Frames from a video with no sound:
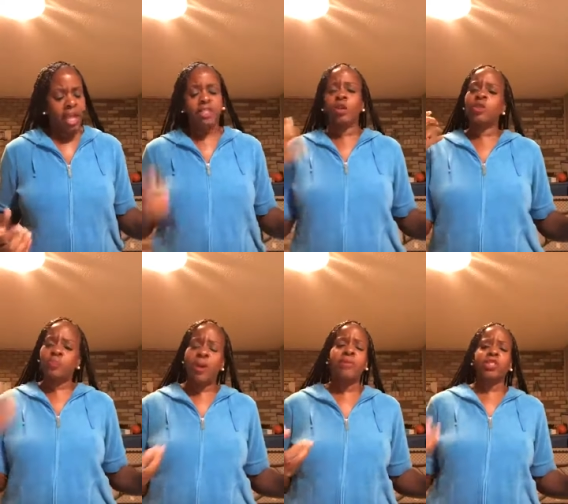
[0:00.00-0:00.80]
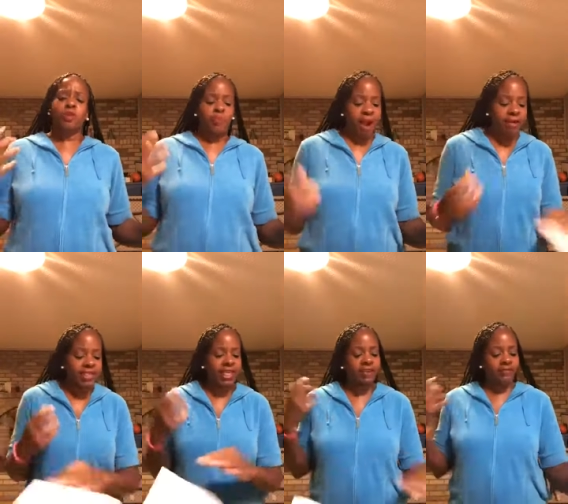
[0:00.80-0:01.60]
And so spiritual
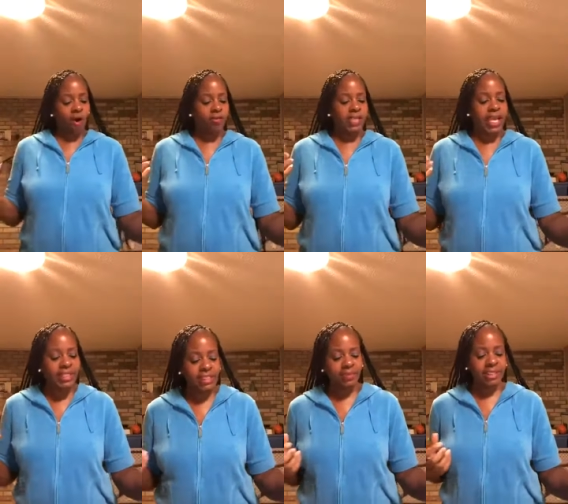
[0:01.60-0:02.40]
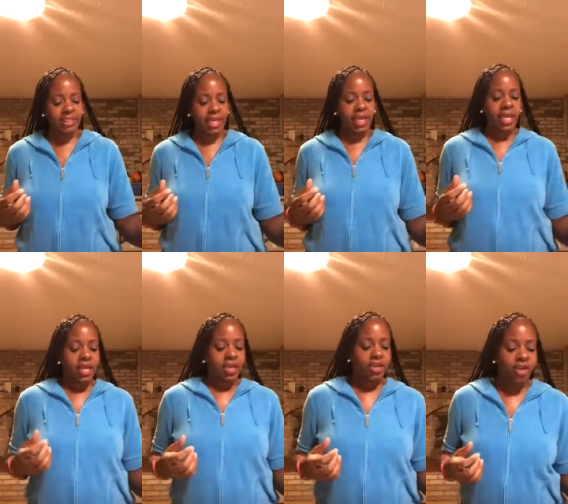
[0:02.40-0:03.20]
parenting involves intimacy.
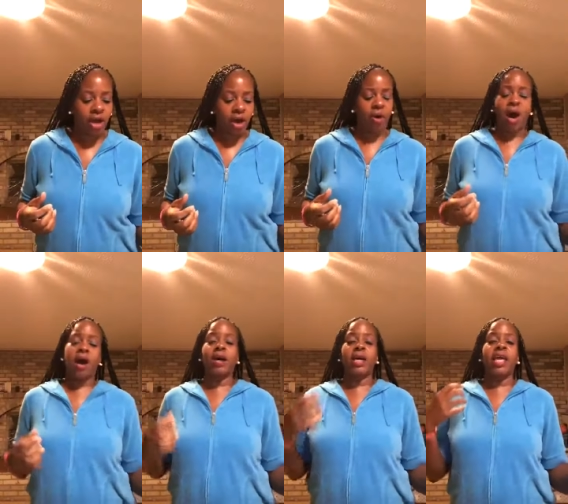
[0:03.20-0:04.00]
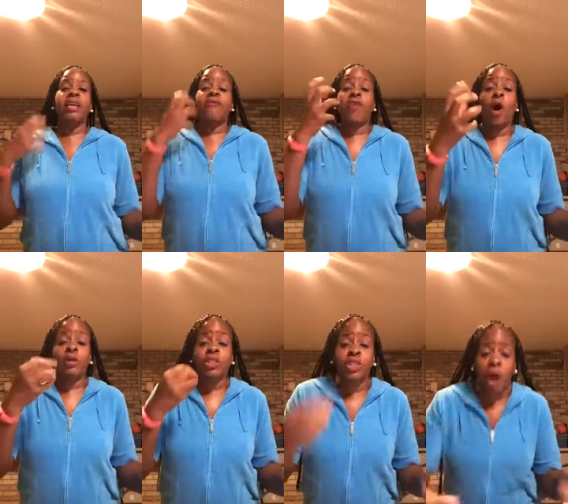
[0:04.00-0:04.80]
You know, uh, it
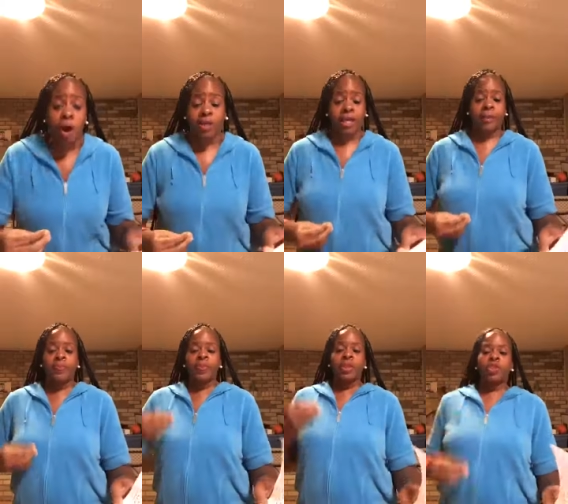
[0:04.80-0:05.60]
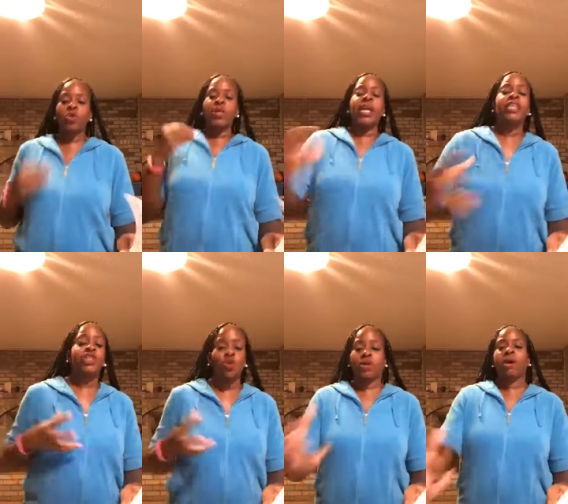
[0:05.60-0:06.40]
involves talking. You
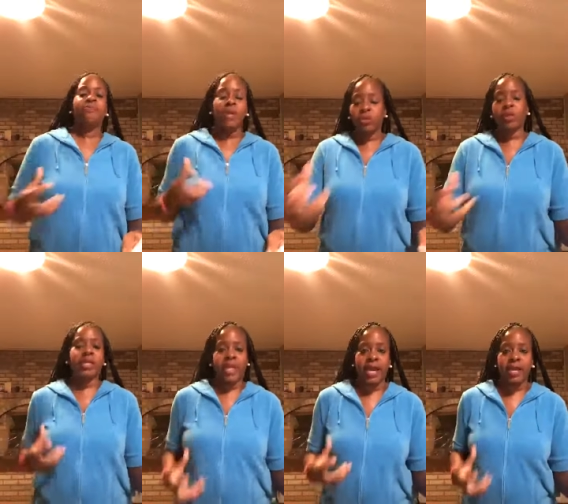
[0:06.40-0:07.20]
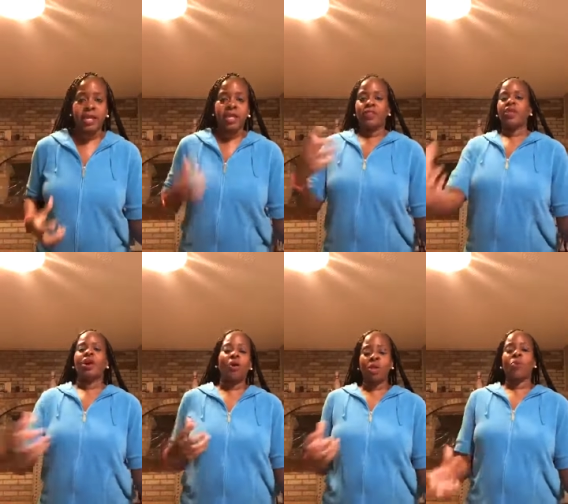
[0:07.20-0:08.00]
need to communicate.
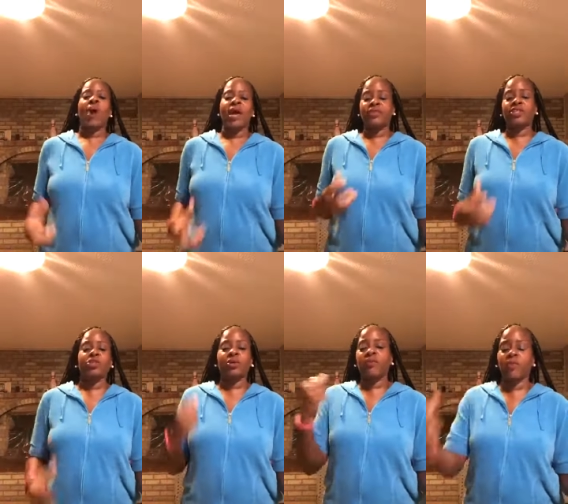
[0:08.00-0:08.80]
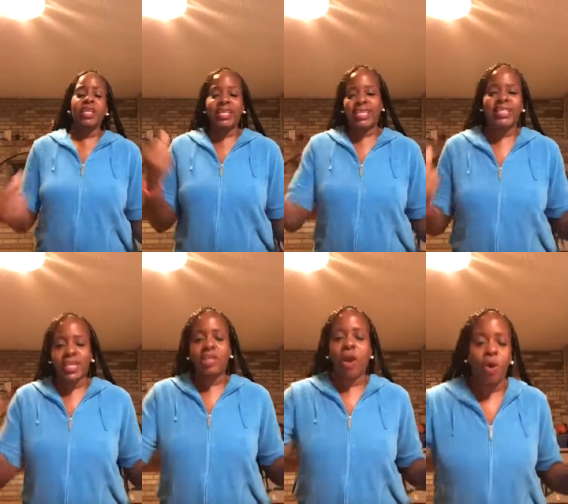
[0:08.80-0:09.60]
The only way that you can really get
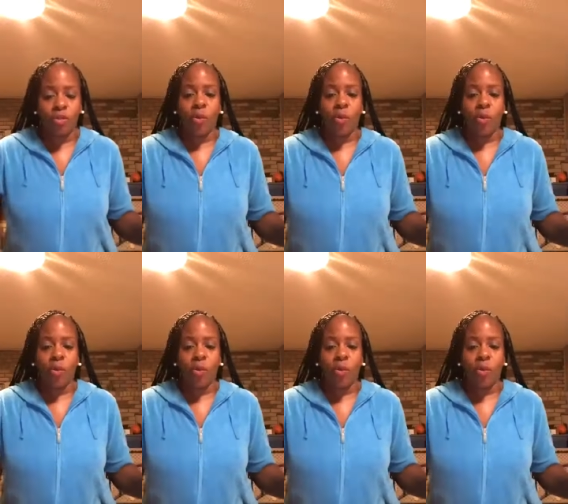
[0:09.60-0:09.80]
to know